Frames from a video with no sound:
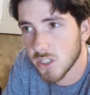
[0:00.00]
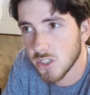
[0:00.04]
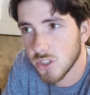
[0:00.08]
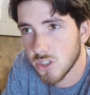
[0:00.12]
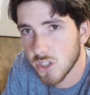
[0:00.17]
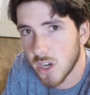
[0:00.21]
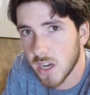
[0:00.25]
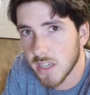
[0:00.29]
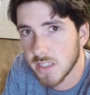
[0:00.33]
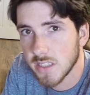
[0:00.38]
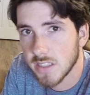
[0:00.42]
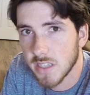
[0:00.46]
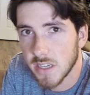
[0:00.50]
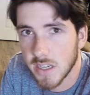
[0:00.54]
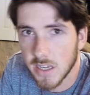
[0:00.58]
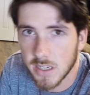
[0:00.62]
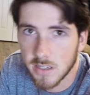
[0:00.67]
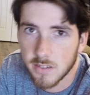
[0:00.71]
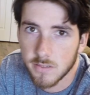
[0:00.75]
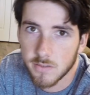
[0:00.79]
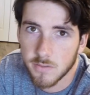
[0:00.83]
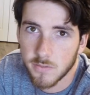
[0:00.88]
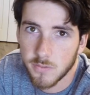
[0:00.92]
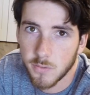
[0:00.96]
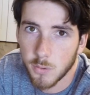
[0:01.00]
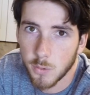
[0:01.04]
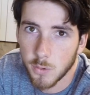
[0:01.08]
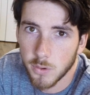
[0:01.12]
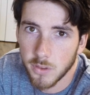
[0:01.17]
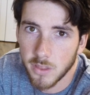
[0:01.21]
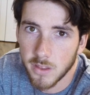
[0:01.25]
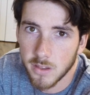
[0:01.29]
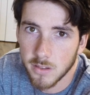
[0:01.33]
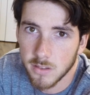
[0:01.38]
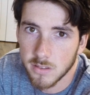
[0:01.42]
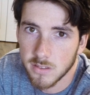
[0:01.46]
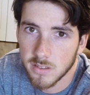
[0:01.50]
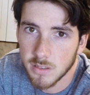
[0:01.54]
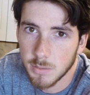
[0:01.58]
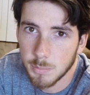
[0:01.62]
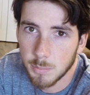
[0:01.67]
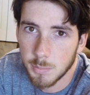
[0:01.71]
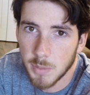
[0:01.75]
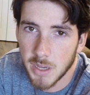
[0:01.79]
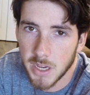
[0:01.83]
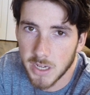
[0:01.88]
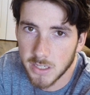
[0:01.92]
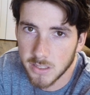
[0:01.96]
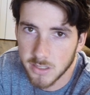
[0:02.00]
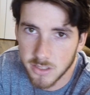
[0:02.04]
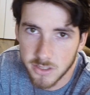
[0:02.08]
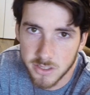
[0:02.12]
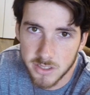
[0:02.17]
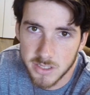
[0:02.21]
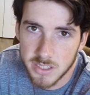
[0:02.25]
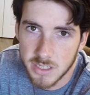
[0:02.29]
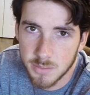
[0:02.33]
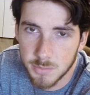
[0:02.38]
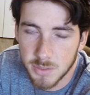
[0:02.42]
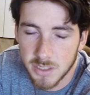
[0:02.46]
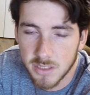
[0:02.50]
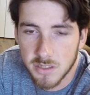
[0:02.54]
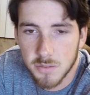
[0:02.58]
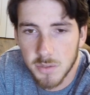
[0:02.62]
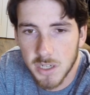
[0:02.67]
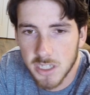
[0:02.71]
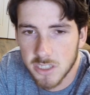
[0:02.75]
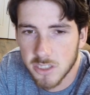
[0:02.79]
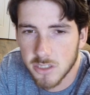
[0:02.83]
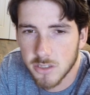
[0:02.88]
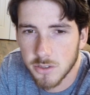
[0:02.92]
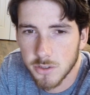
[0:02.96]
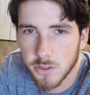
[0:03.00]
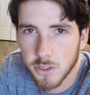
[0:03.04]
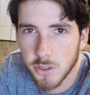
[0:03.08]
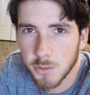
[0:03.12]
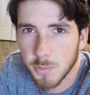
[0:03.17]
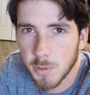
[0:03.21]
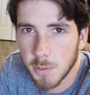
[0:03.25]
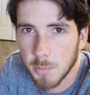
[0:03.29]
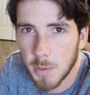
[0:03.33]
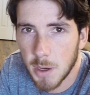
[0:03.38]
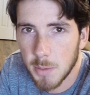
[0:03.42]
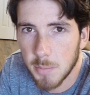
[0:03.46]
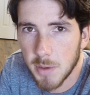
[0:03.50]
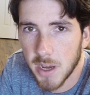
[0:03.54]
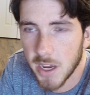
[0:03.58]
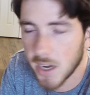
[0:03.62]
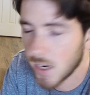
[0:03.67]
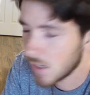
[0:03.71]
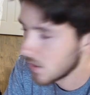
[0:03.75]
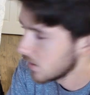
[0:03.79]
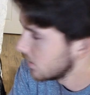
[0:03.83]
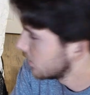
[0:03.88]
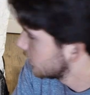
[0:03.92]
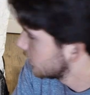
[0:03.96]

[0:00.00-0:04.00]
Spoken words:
dry sack for the sleeping bag to just give me some extra room in my pack.